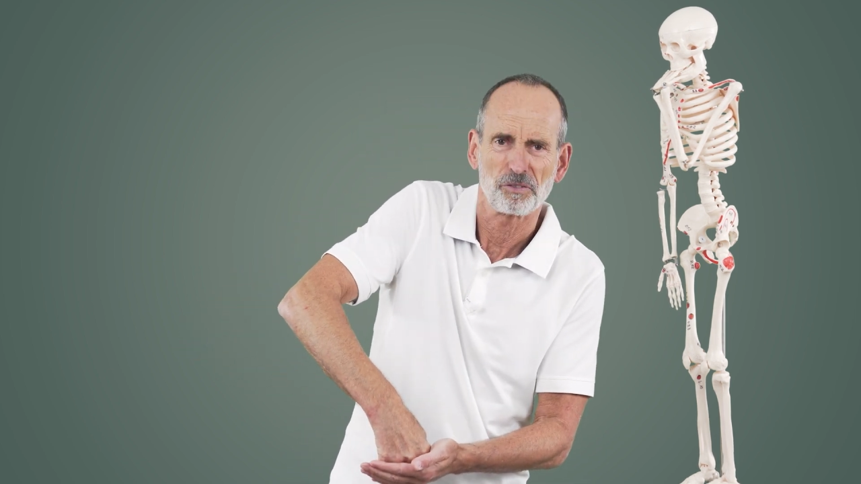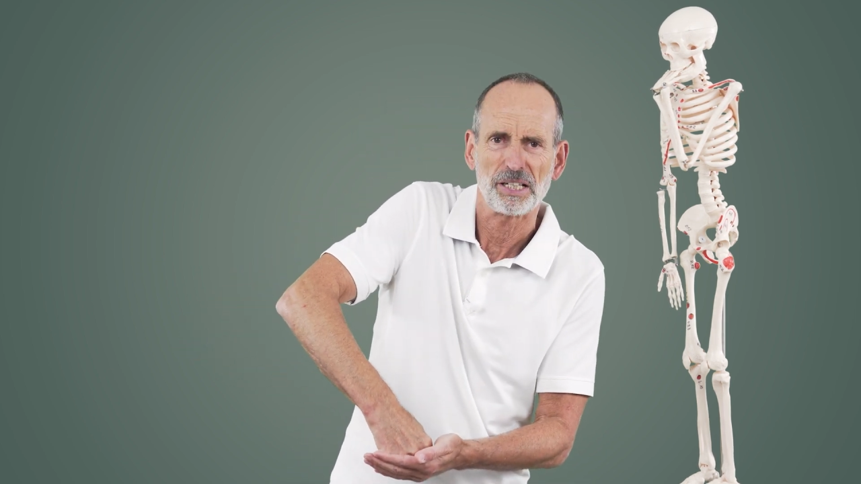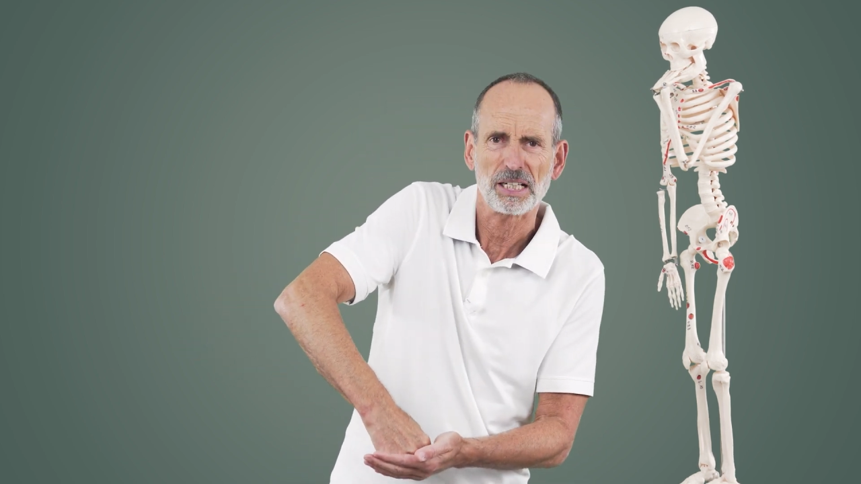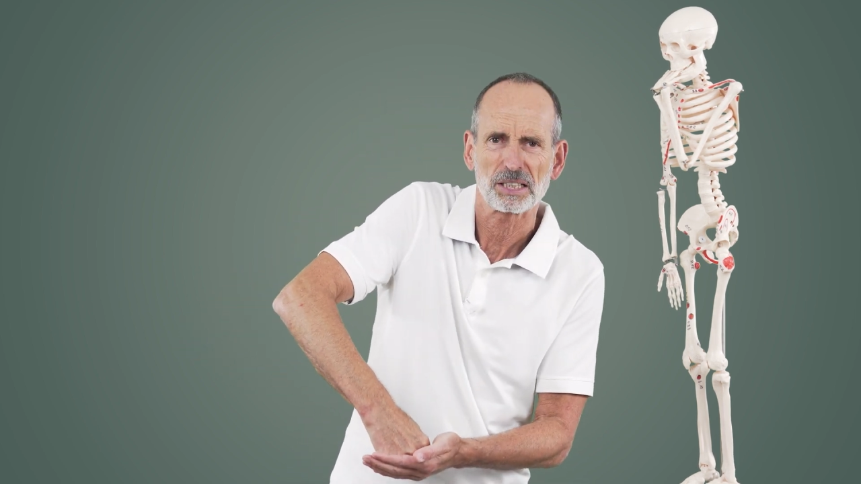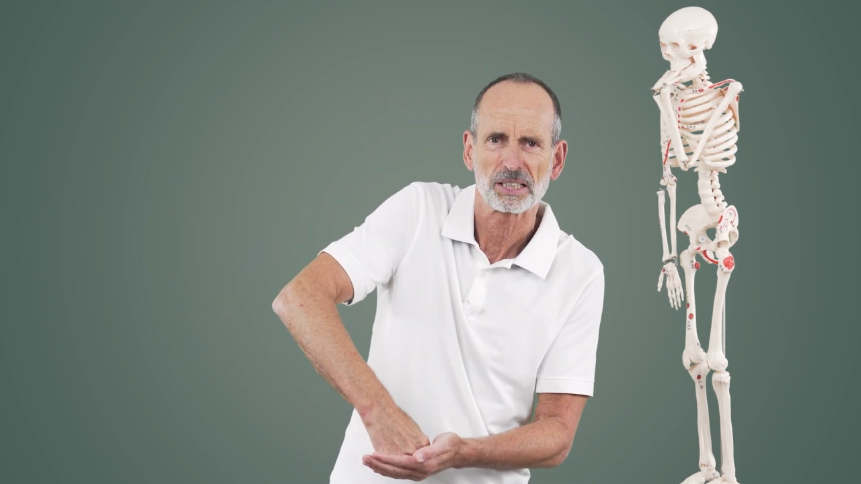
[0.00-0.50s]

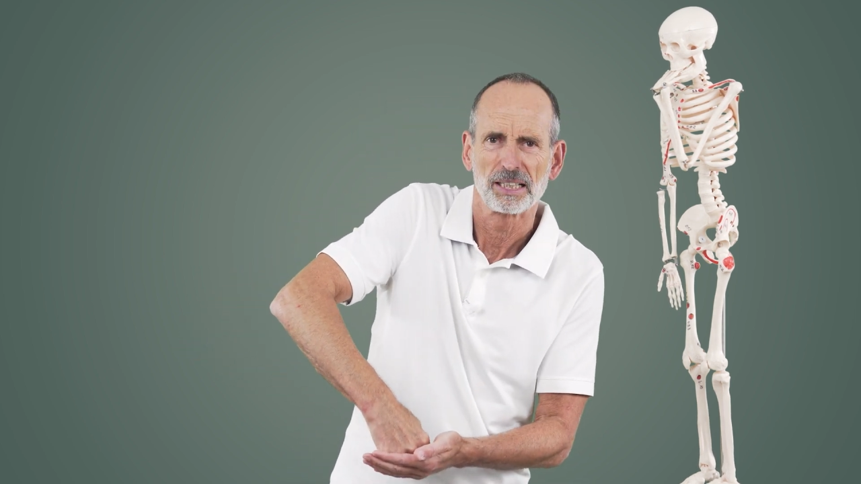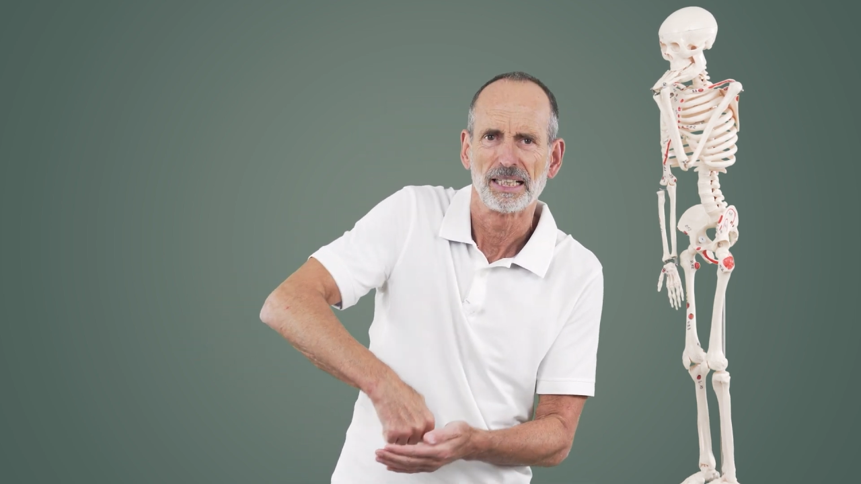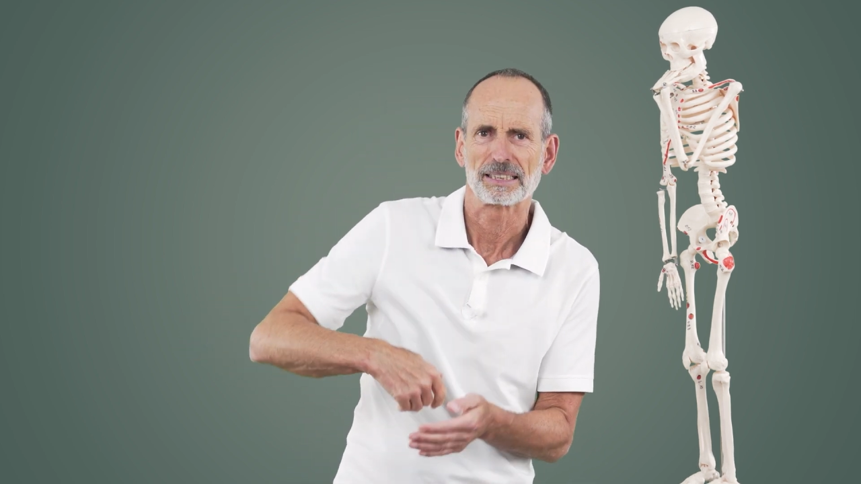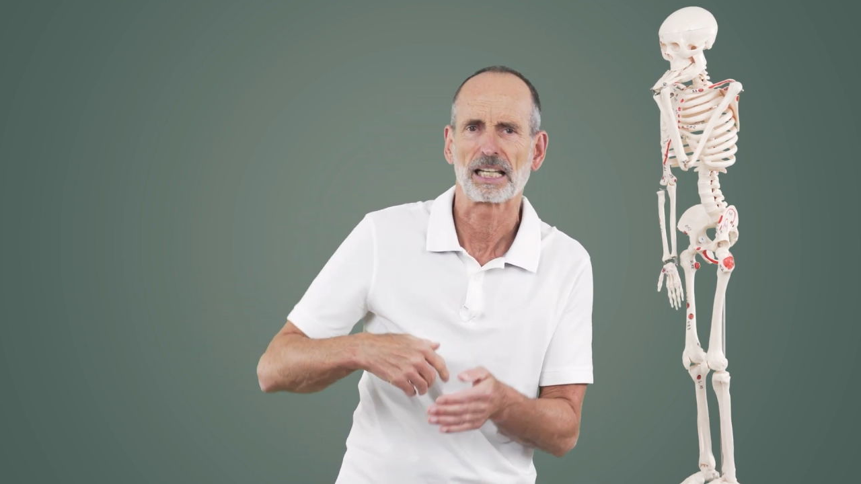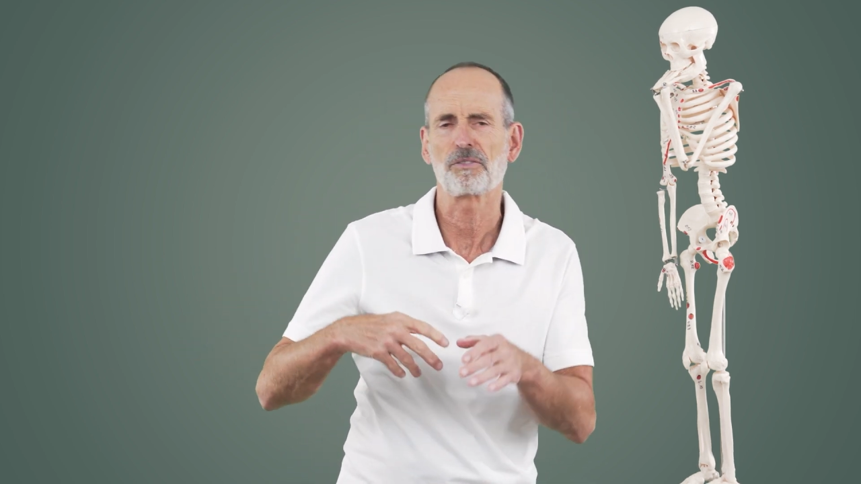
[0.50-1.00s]
only a little
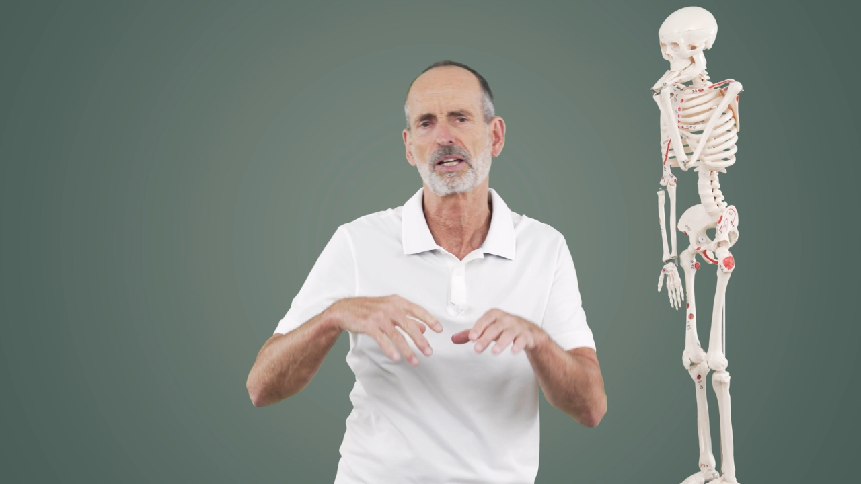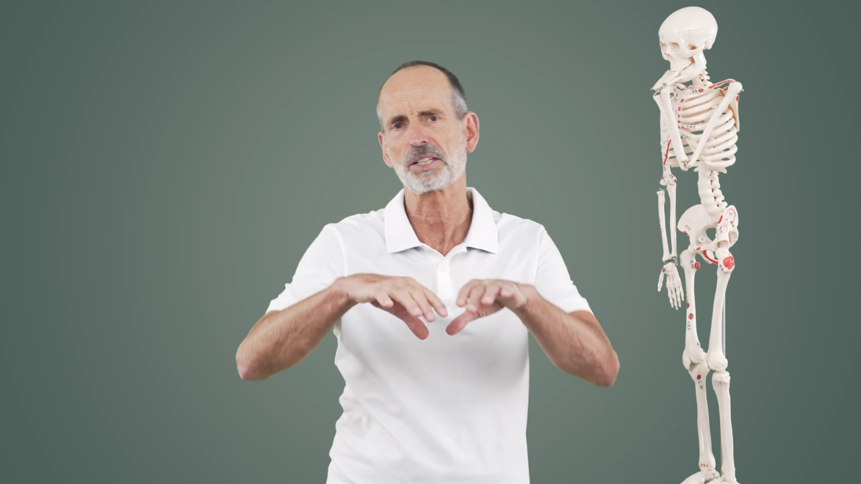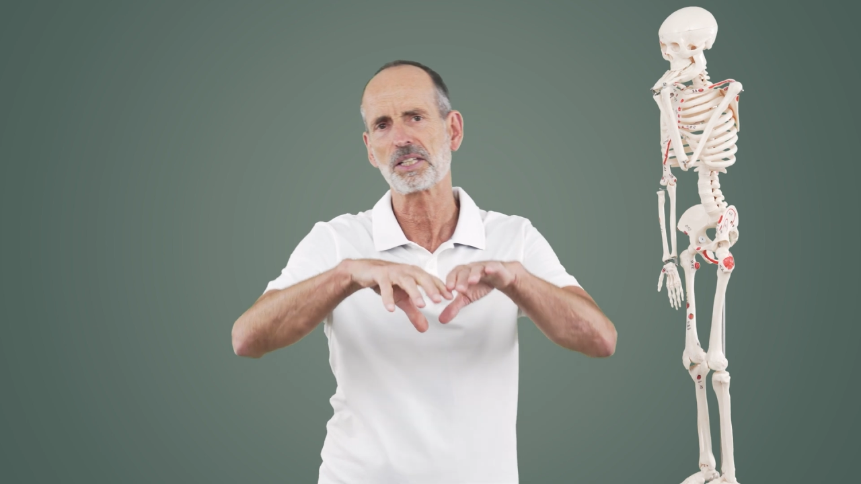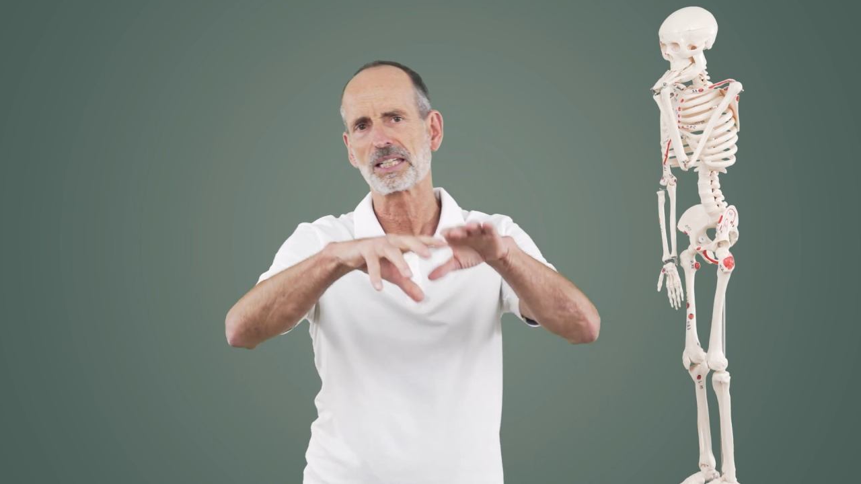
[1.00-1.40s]
movement